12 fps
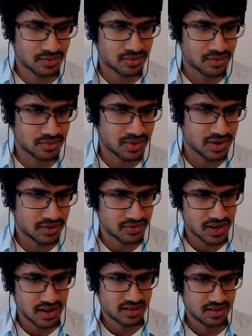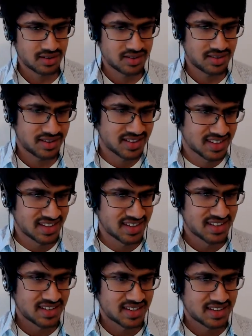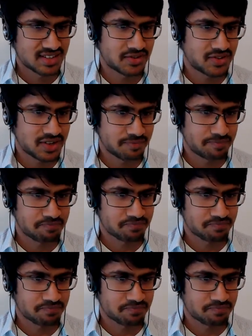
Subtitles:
what you've done so far?